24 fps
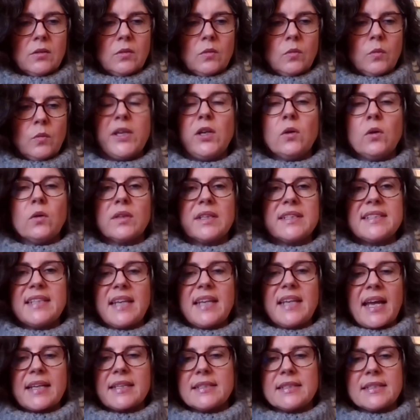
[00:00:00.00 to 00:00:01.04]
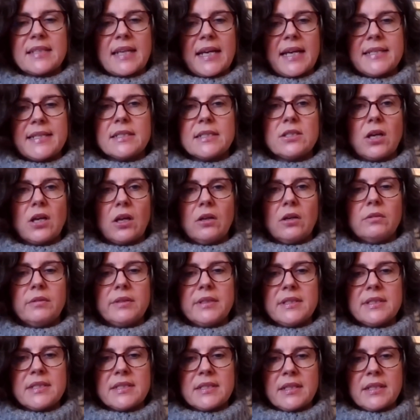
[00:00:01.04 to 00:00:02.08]
we know there's an exercise in
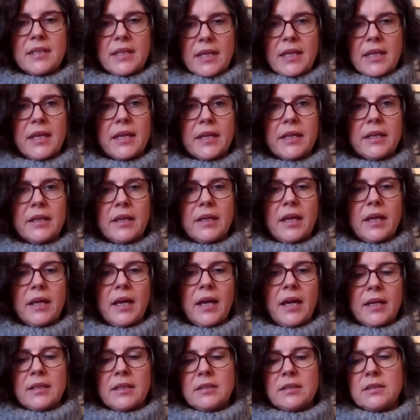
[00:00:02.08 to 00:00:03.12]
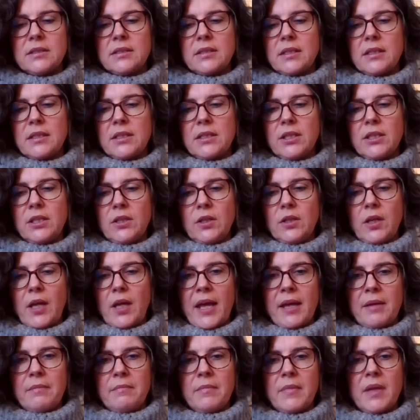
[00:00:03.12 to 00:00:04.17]
tolerance here, and
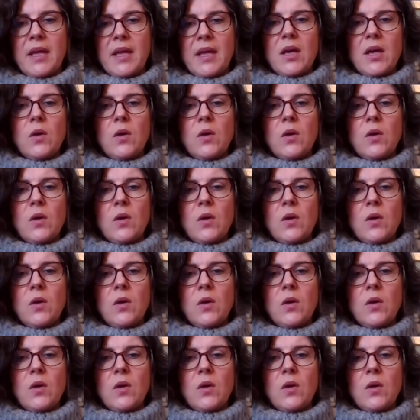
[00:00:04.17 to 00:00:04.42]
um,